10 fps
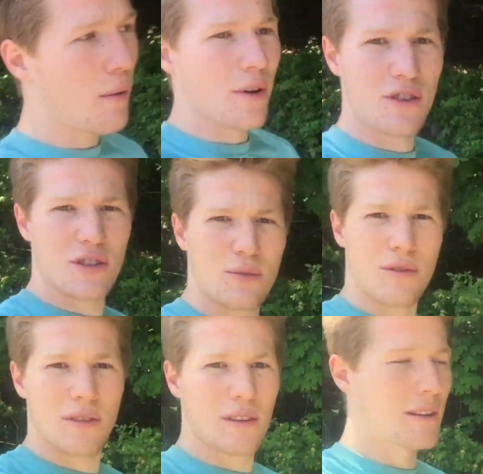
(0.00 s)
not wearing
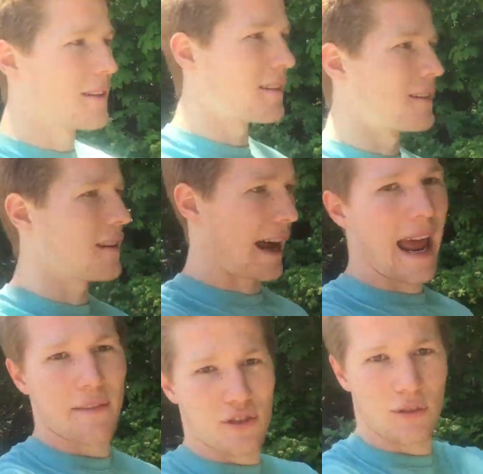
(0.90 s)
shoes. I
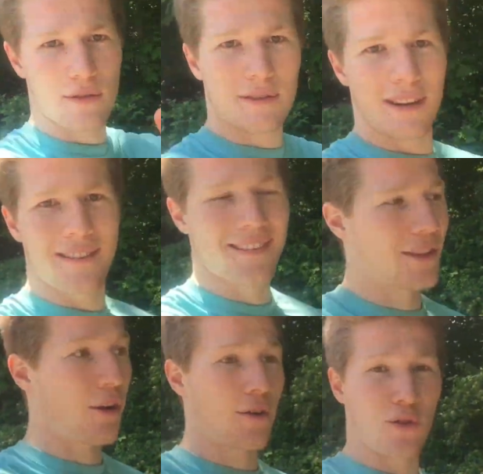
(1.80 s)
have shoes.
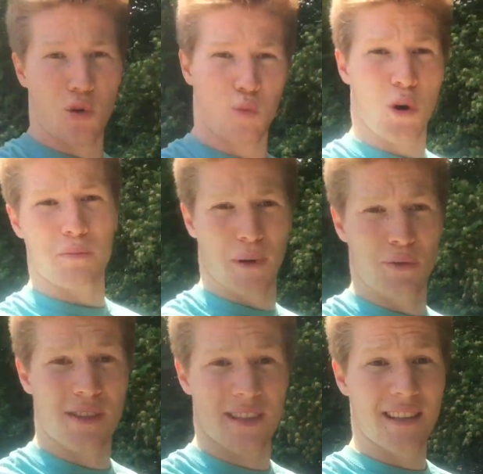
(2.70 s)
They're work
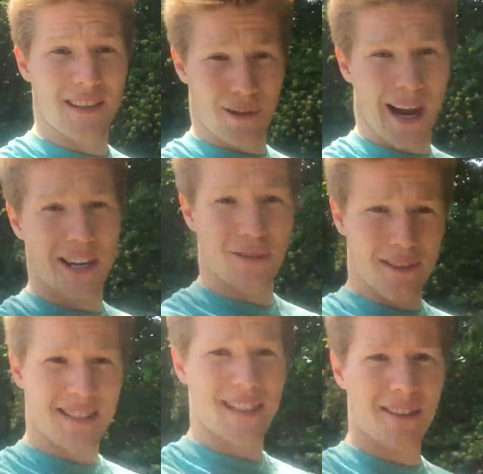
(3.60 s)
boots. They're actual
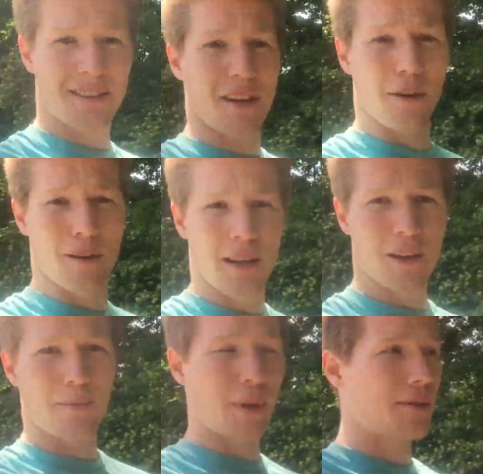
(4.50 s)
steel toe
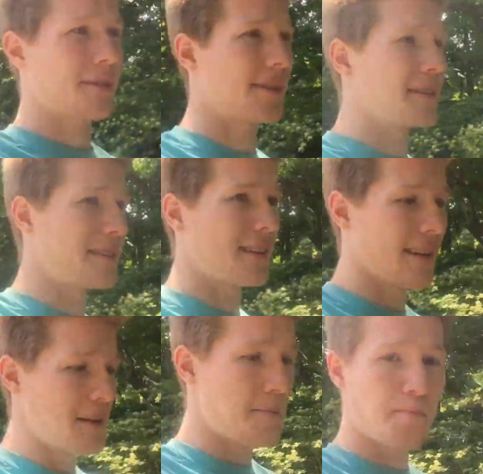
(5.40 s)
boots.
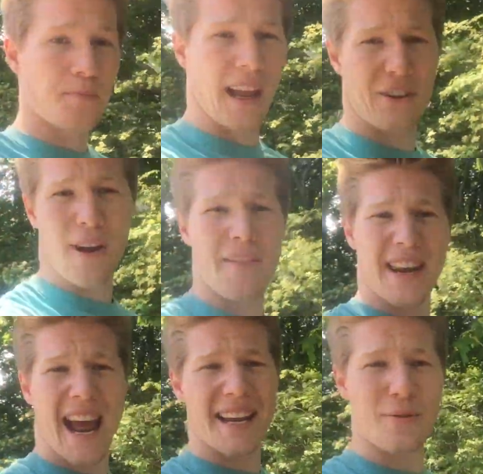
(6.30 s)
I drive a
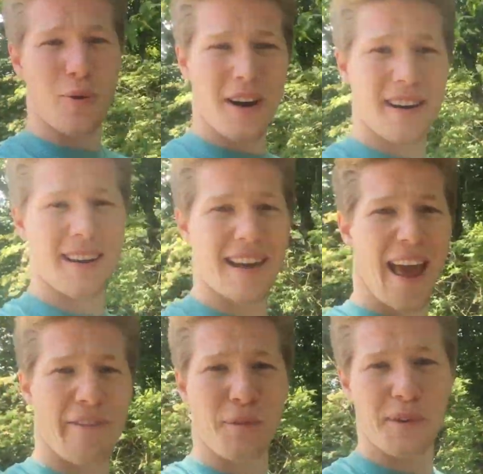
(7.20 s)
91
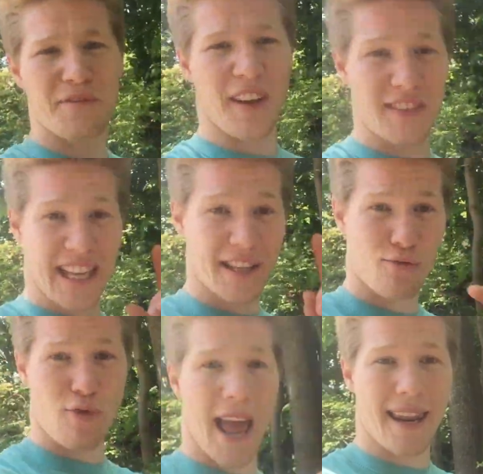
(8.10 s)
F-150. It's
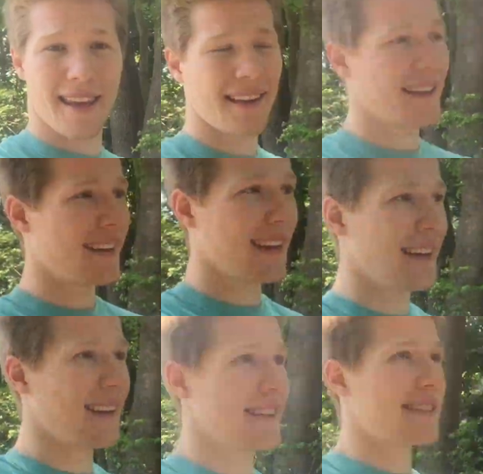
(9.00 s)
red.
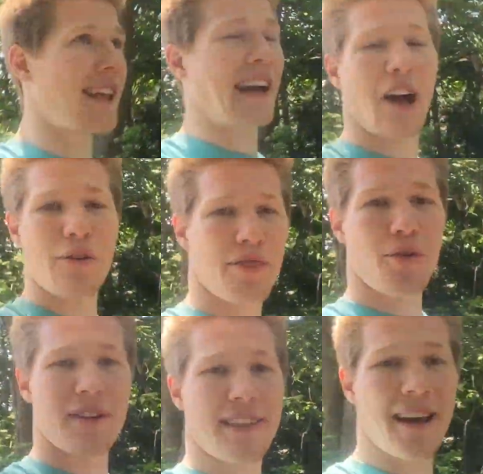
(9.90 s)
It's got like
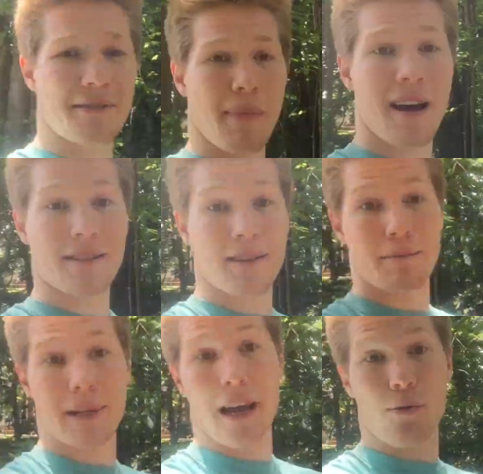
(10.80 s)
130,000 miles on
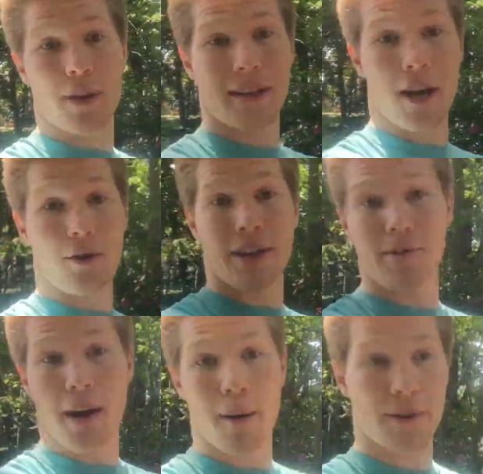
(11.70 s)
it, but I wouldn't know. The
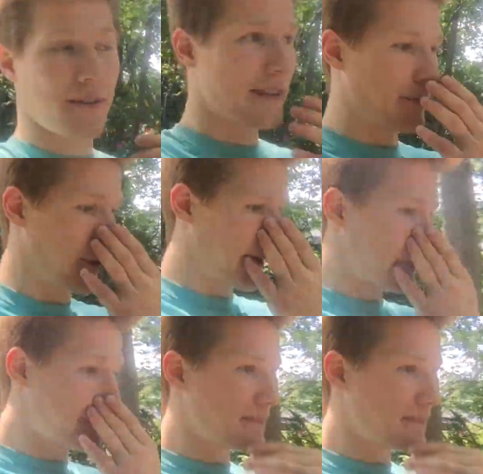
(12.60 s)
odometer doesn't work.